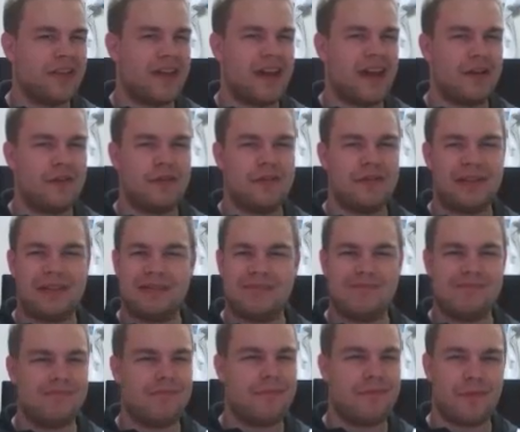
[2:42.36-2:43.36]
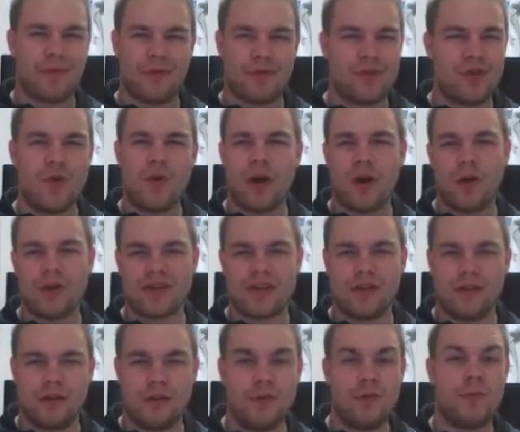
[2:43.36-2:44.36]
that for 2 hours on
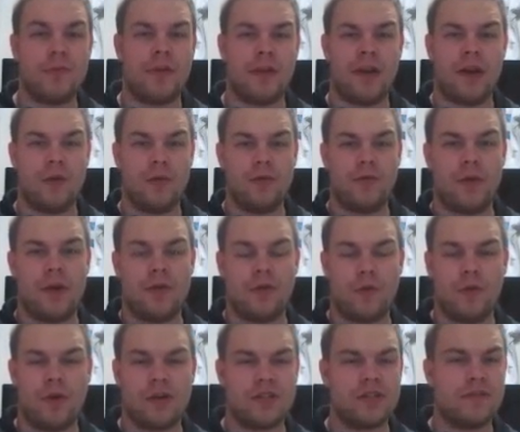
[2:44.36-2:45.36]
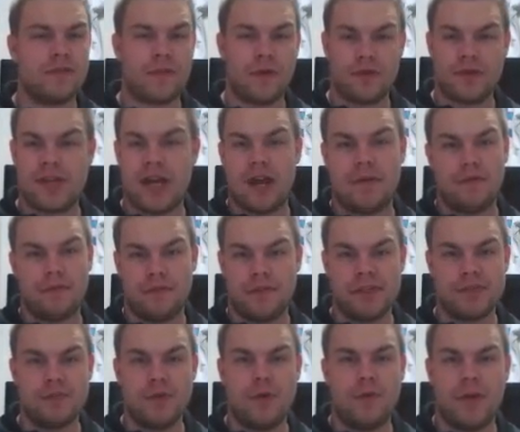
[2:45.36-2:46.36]
a loop than I would rather watch the first half of
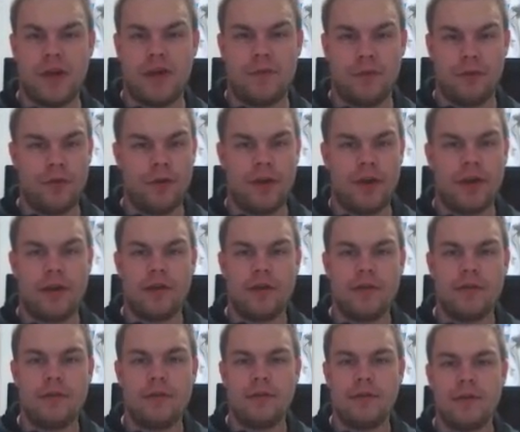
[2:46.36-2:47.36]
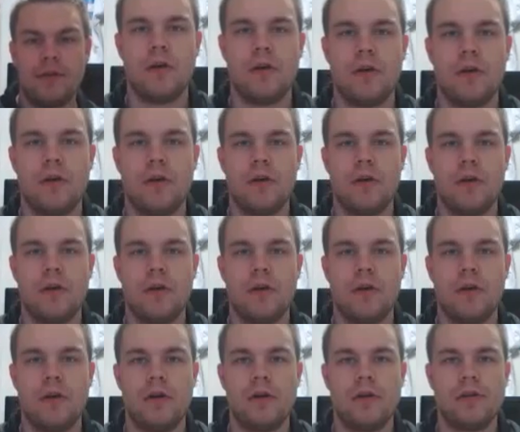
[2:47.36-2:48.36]
this movie ever again.
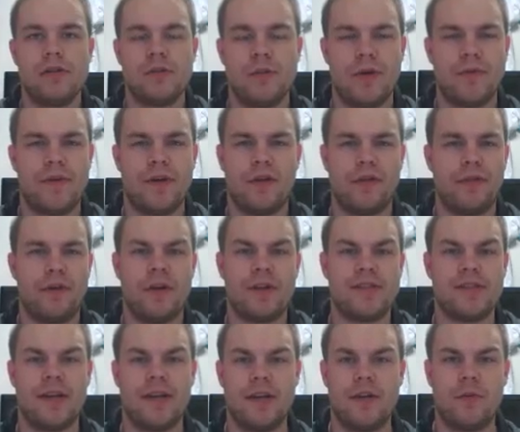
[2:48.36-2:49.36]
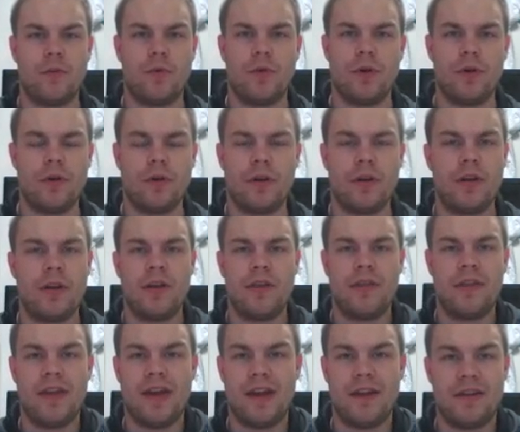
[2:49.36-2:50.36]
So my final thoughts on it were
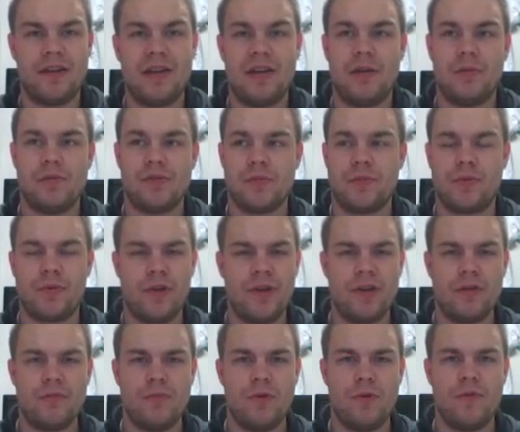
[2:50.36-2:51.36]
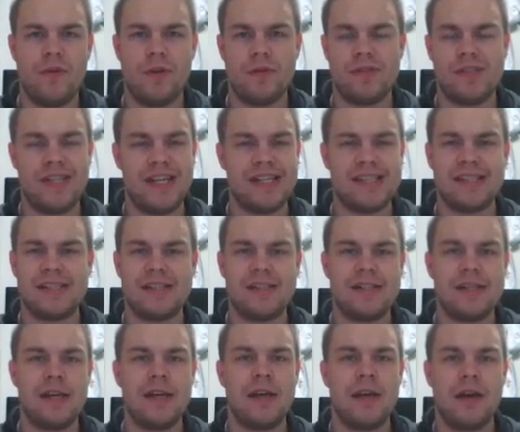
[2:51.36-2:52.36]
that it was a pretty good movie. It was
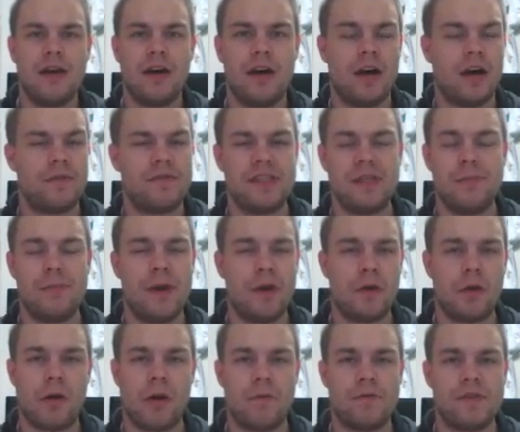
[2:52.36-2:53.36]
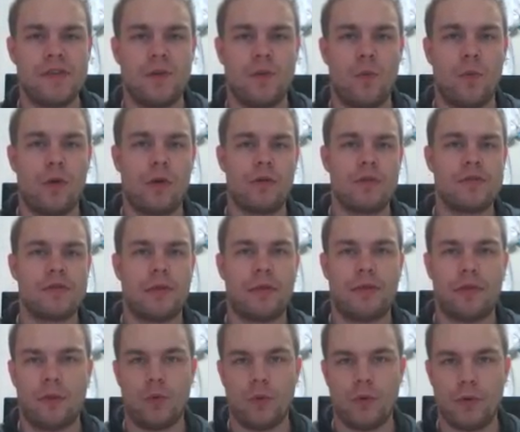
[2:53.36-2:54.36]
decent. I've seen better, I've seen worse
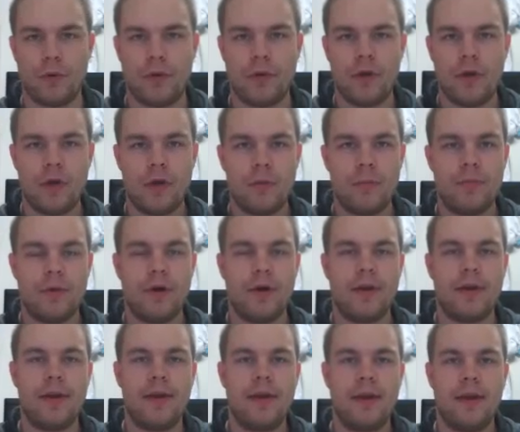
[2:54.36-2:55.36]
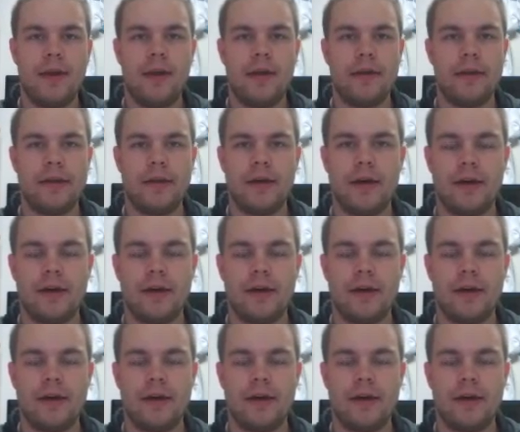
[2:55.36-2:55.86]
Thor, but it